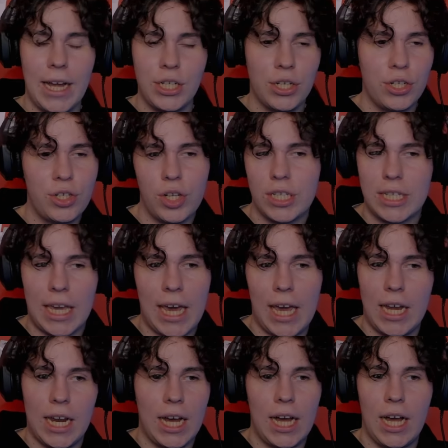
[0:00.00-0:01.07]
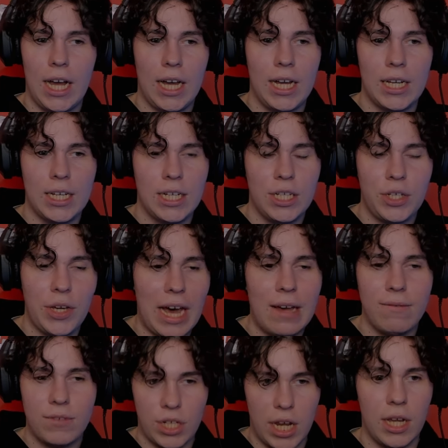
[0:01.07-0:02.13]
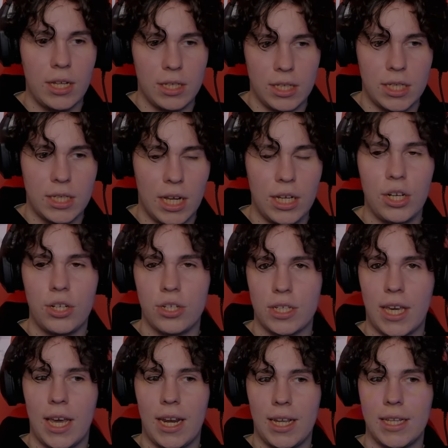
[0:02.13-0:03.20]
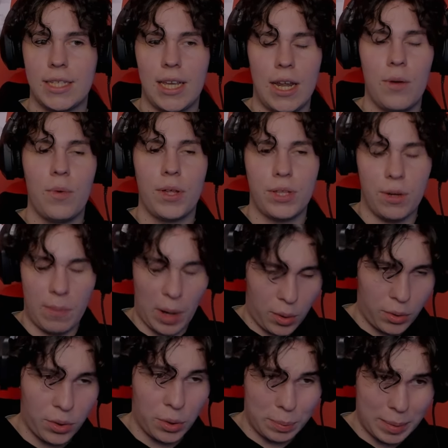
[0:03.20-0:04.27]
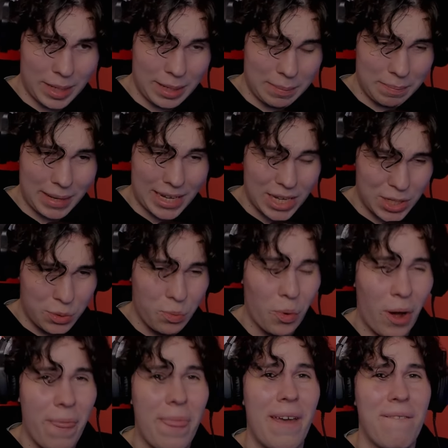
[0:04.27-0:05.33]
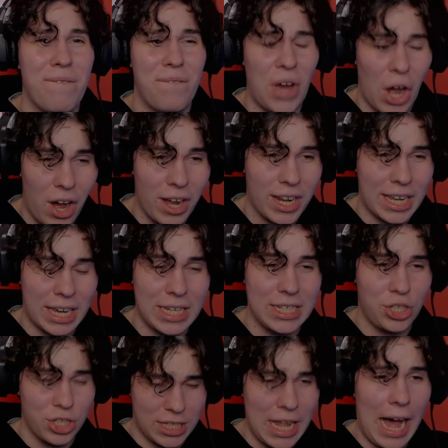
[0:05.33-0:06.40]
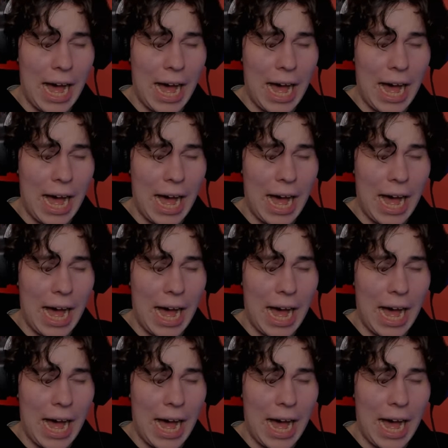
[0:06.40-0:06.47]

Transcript: And you're just kinda, you have chills and you're just kinda sitting with your mouth open because what the fuck just